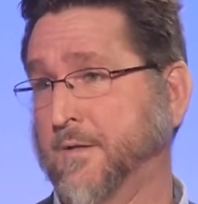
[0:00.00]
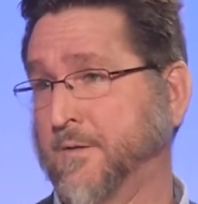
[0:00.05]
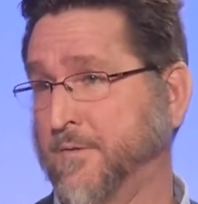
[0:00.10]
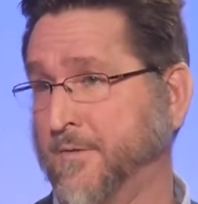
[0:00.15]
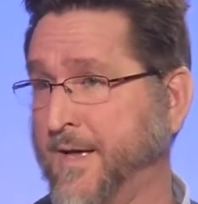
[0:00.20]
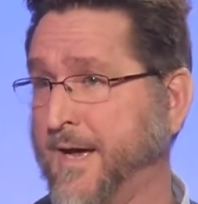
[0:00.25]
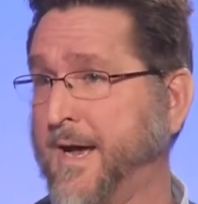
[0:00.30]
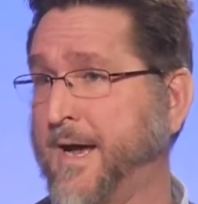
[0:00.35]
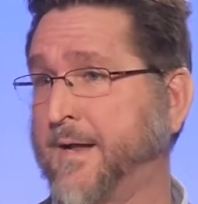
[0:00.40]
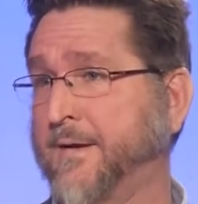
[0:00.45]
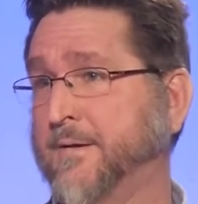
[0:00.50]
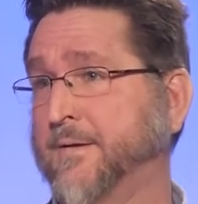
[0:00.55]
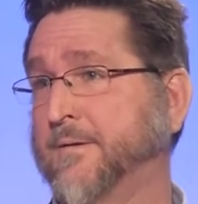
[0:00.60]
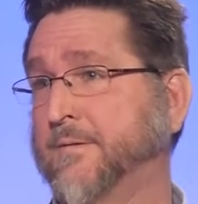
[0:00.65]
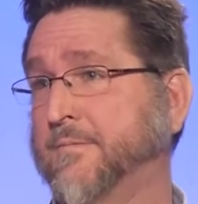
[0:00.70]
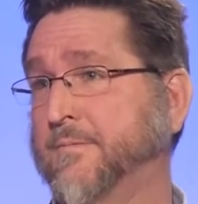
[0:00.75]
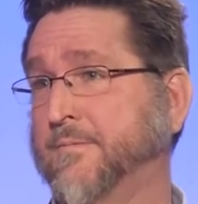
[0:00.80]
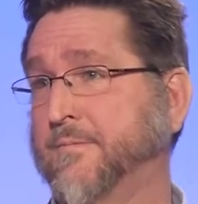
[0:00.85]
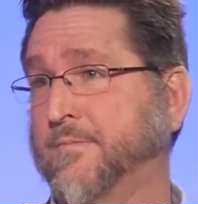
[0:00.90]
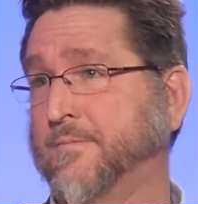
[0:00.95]
That
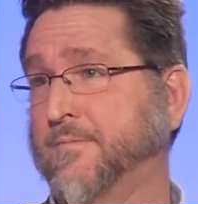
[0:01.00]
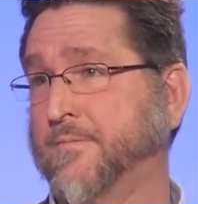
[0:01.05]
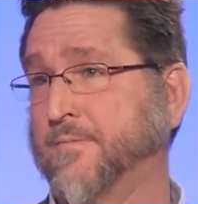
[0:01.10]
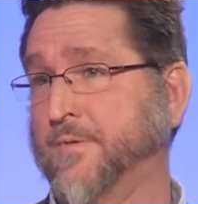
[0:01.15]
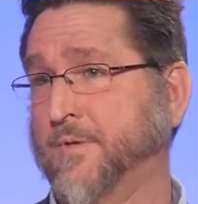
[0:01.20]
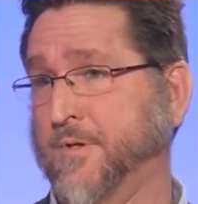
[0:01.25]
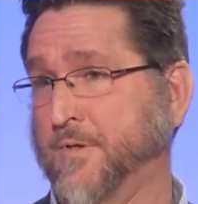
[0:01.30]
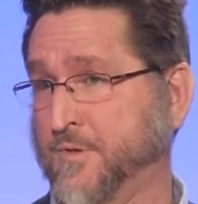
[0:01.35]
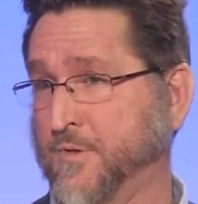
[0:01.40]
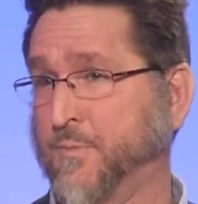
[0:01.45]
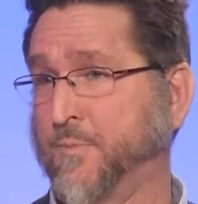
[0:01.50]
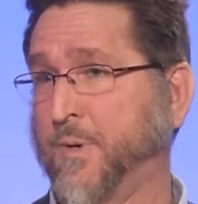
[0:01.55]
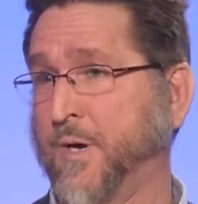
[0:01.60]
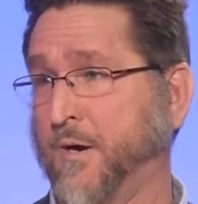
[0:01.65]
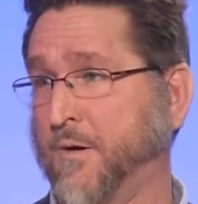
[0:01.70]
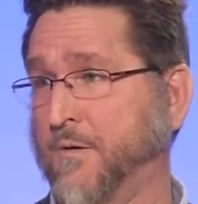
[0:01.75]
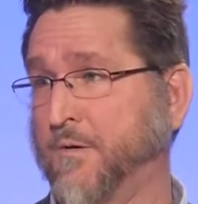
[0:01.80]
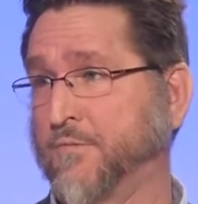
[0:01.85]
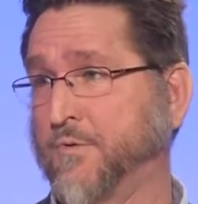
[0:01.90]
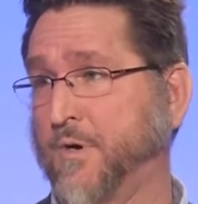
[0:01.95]
is the
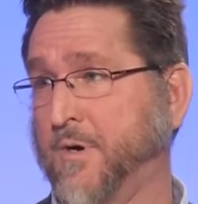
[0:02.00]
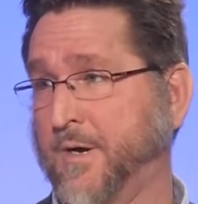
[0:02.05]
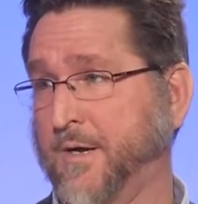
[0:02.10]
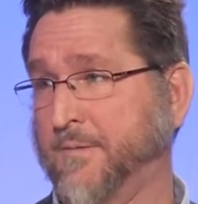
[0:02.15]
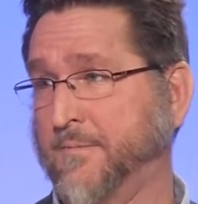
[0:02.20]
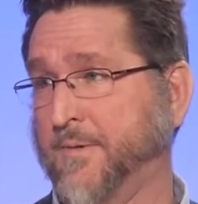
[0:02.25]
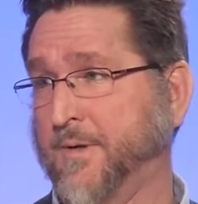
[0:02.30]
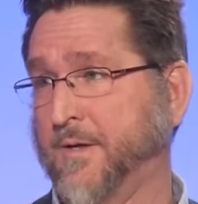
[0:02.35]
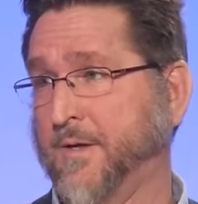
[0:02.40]
power of God.